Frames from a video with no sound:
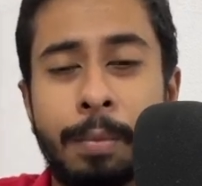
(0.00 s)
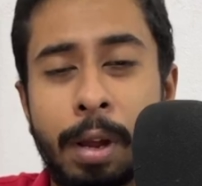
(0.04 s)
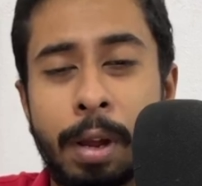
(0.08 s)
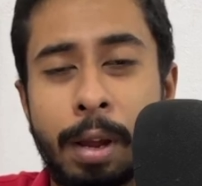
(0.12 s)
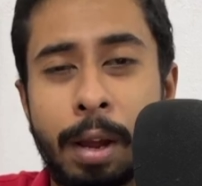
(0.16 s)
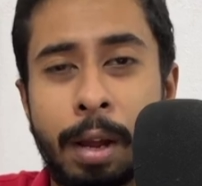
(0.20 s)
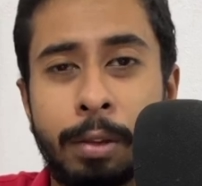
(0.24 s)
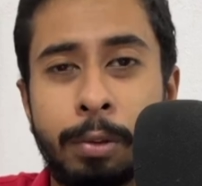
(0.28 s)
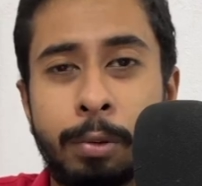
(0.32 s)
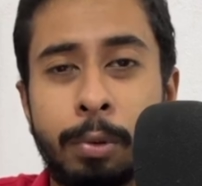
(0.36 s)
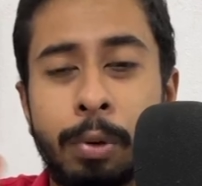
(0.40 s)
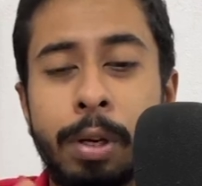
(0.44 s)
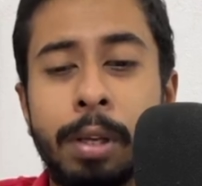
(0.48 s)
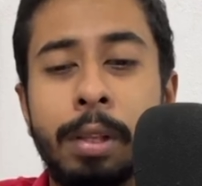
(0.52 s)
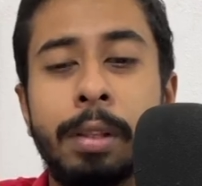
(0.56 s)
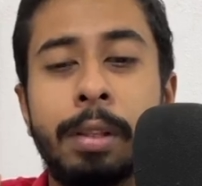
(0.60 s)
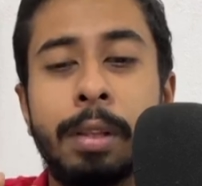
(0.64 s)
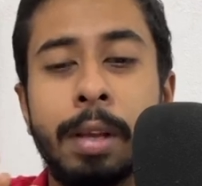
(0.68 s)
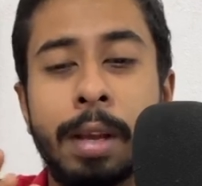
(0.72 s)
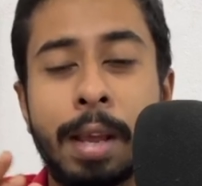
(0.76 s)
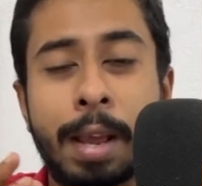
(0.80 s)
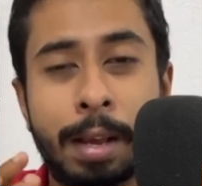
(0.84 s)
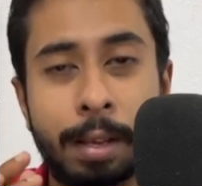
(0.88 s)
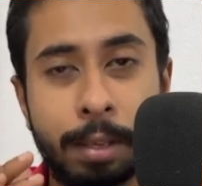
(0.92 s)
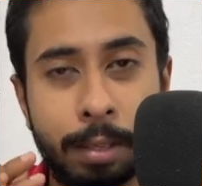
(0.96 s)
actually
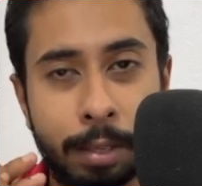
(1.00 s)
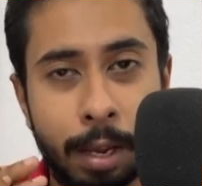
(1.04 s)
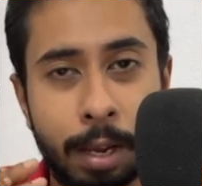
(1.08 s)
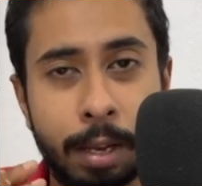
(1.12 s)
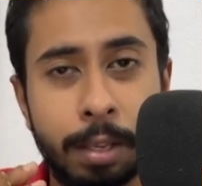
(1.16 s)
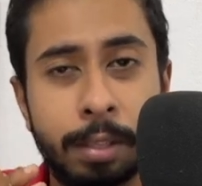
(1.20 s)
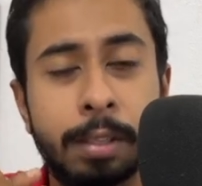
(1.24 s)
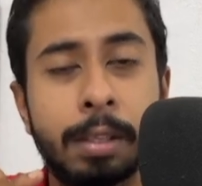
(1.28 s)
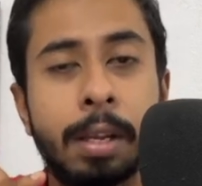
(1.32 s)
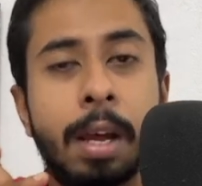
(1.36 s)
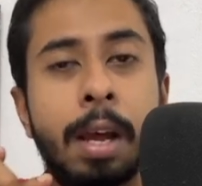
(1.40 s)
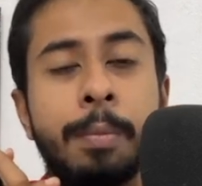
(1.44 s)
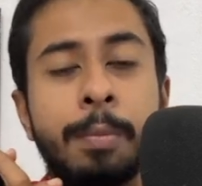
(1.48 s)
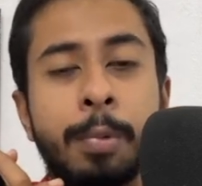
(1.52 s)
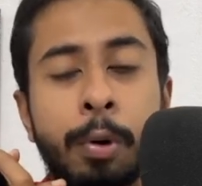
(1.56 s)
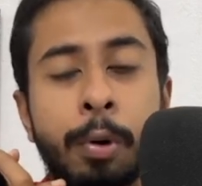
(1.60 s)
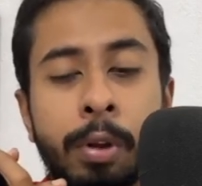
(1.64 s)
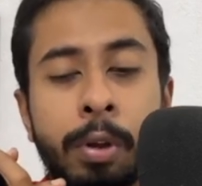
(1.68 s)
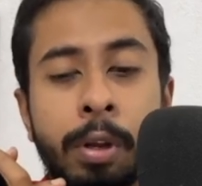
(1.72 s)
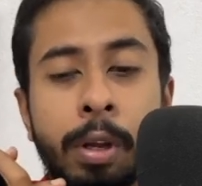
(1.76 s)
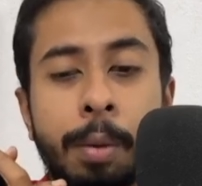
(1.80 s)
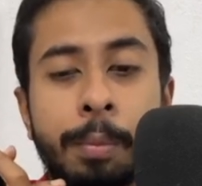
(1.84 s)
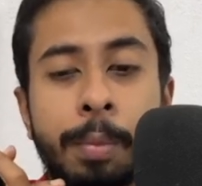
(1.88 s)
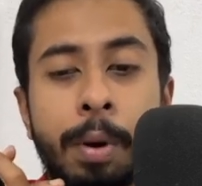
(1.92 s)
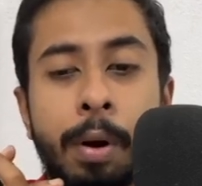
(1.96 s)
the xi's I'm
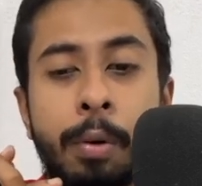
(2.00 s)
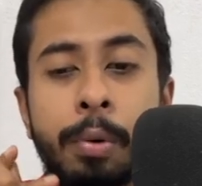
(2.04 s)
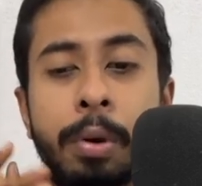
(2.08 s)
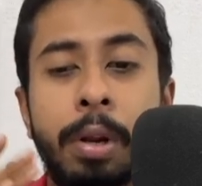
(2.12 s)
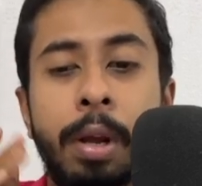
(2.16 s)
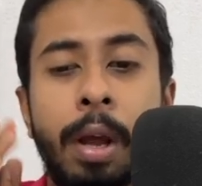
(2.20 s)
talking about,